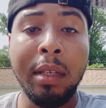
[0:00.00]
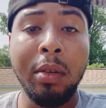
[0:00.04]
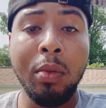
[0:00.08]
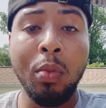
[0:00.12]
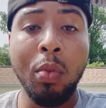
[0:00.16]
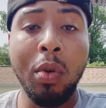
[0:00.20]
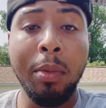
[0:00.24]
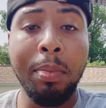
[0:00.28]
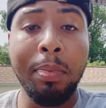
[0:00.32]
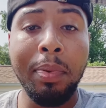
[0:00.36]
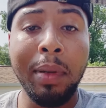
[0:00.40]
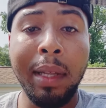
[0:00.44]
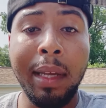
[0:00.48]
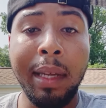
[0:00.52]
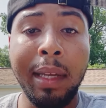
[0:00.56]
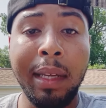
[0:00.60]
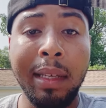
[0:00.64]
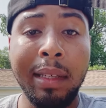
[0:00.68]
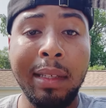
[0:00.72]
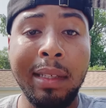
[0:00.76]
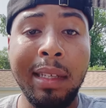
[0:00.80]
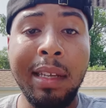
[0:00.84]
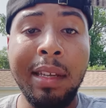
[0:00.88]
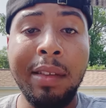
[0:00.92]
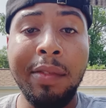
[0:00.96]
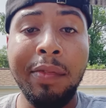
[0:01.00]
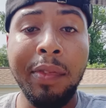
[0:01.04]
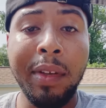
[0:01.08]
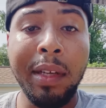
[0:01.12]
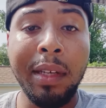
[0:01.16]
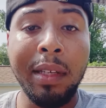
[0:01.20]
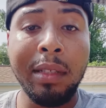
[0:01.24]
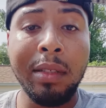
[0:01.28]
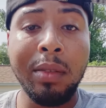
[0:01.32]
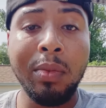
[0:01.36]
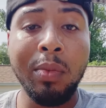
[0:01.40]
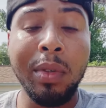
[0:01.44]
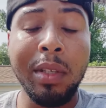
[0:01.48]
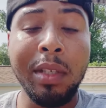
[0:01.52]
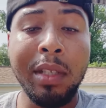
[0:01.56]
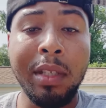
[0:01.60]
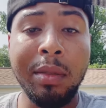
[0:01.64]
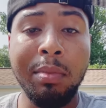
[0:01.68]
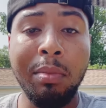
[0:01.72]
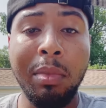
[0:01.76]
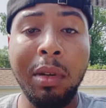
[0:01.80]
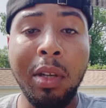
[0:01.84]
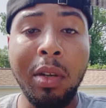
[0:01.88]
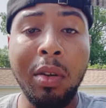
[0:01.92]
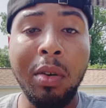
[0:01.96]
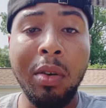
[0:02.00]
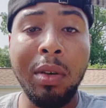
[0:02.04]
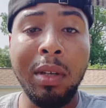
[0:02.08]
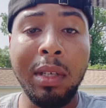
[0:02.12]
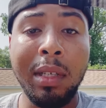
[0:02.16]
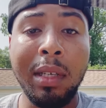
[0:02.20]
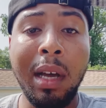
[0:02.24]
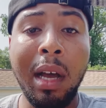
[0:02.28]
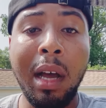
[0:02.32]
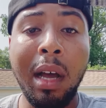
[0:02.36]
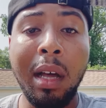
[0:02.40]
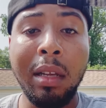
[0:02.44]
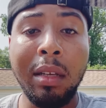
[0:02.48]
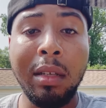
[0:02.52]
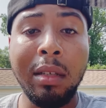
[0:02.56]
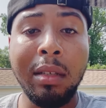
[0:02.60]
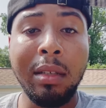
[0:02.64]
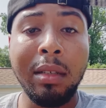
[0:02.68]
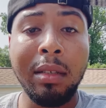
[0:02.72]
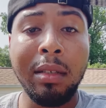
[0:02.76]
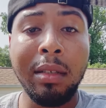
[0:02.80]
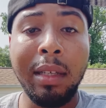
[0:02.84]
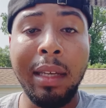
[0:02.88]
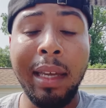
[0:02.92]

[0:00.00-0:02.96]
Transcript: we're playing defense when it's below a dollar